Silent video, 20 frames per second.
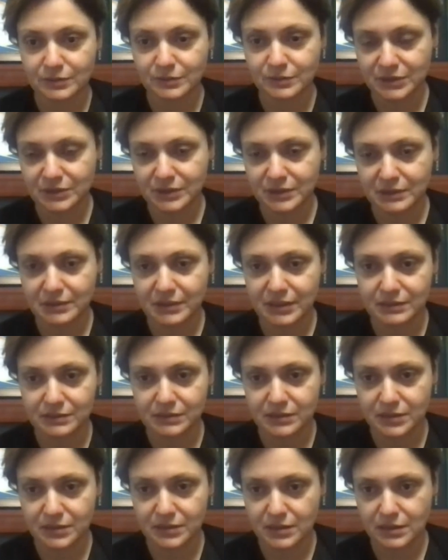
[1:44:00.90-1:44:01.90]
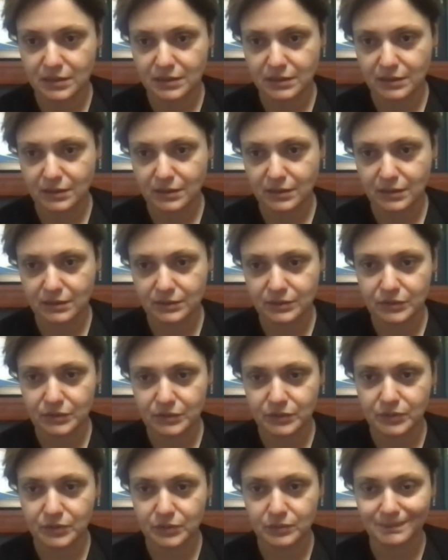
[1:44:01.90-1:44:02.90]
materials to
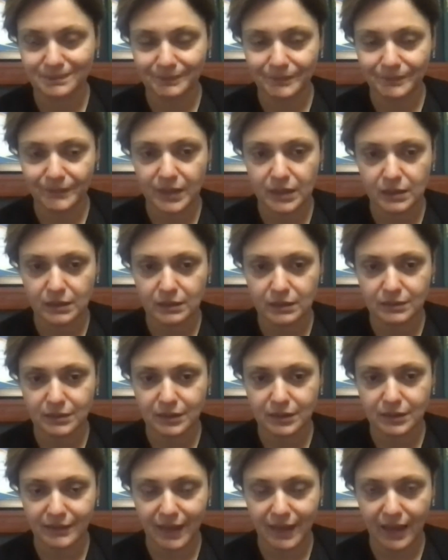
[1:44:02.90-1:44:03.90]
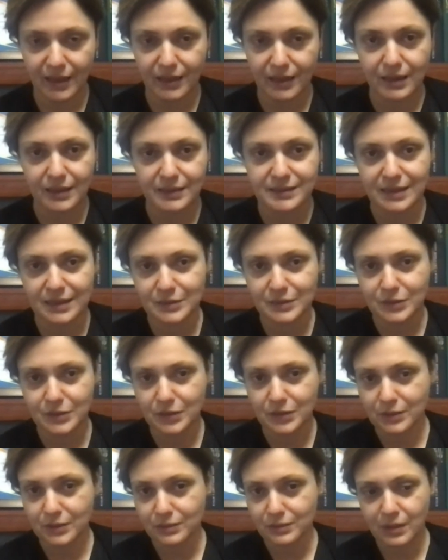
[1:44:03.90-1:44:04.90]
you. Now, as I
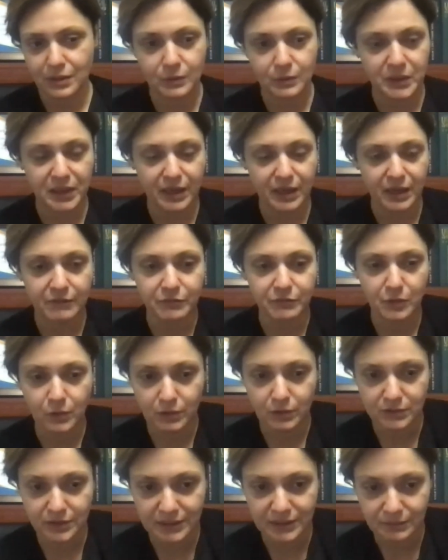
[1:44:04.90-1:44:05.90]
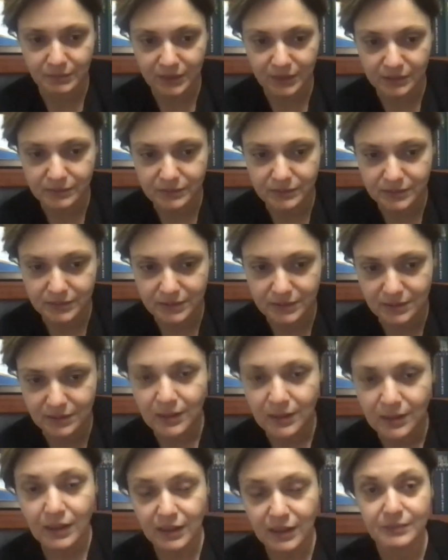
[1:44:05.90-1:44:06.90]
know, we have all emails
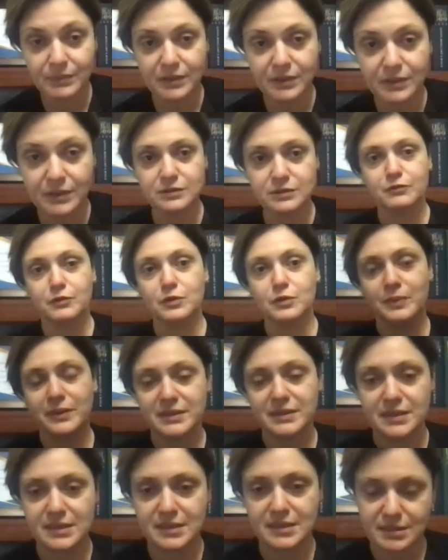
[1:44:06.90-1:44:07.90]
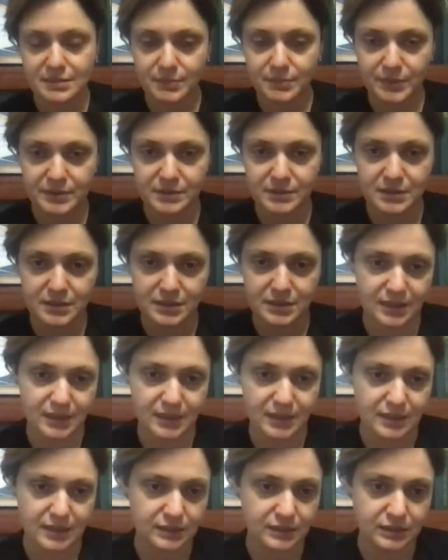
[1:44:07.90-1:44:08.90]
of all participants,
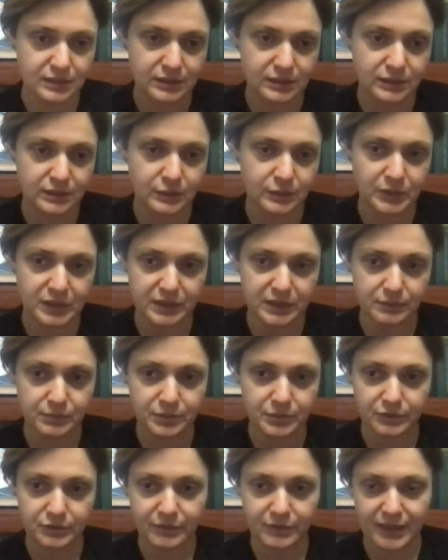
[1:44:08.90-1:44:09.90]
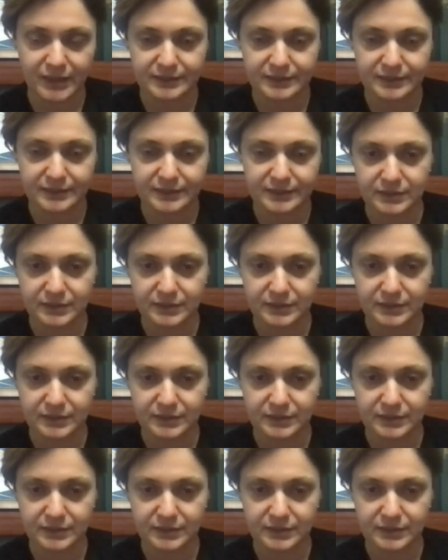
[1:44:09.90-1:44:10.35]
and we can provide